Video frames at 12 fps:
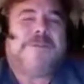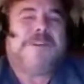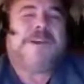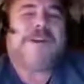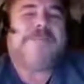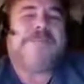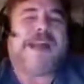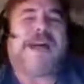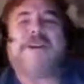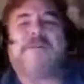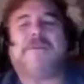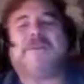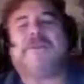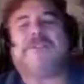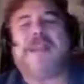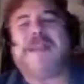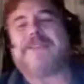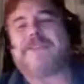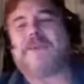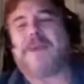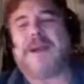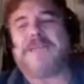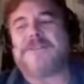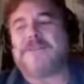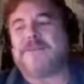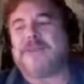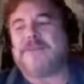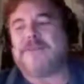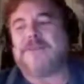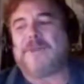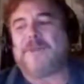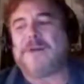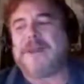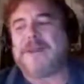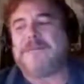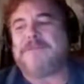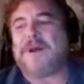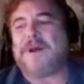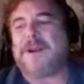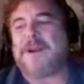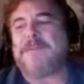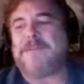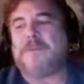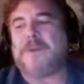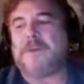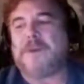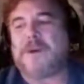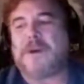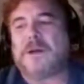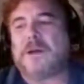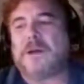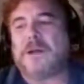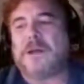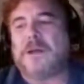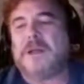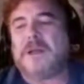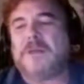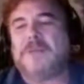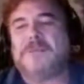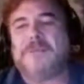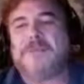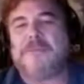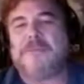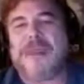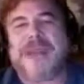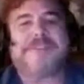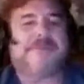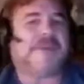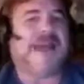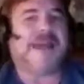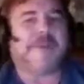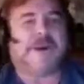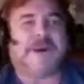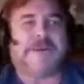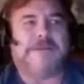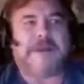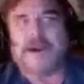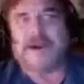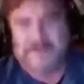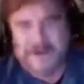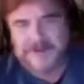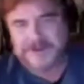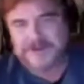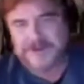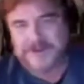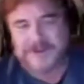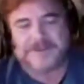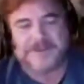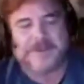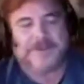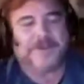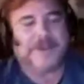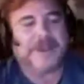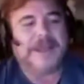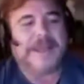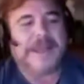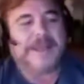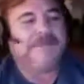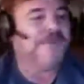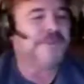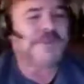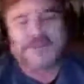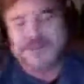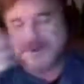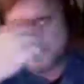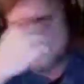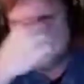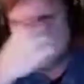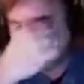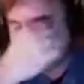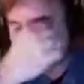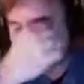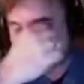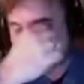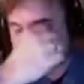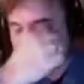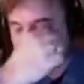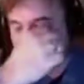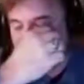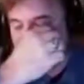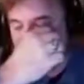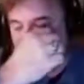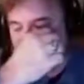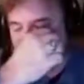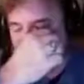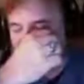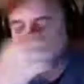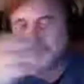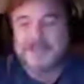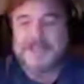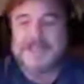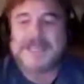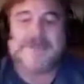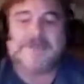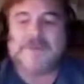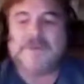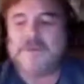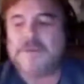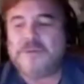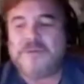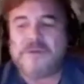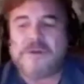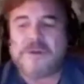a very valuable genetic storehouse of flora and fauna, if you will. We're this massive library of very, very interesting things. I mean, if you just consider for a moment in all this, if you